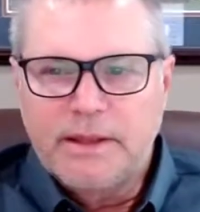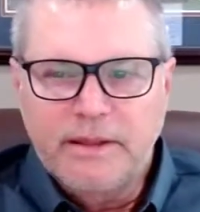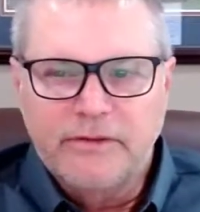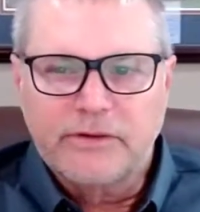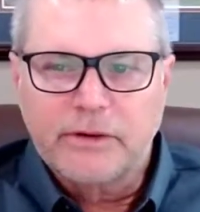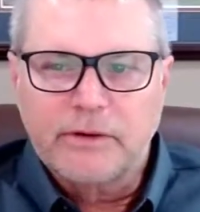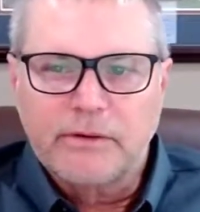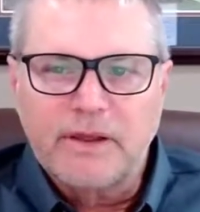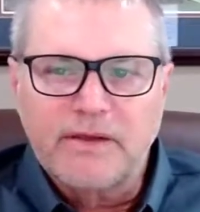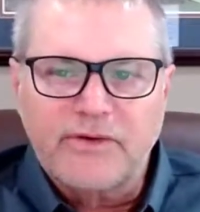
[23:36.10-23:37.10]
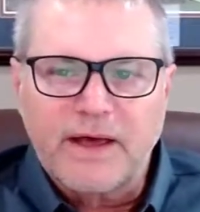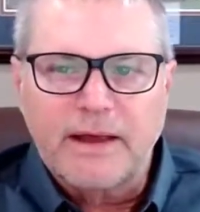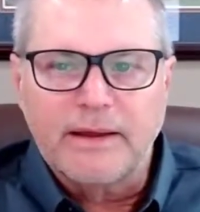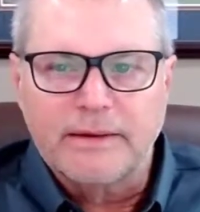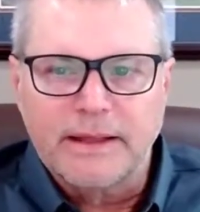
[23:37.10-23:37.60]
So if I
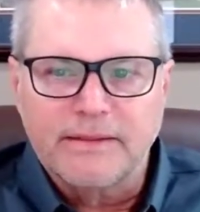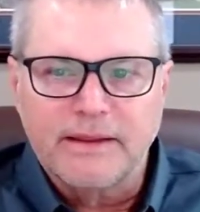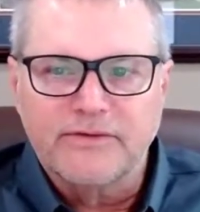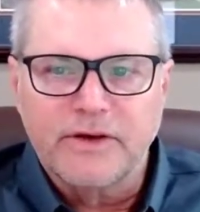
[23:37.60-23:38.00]
think if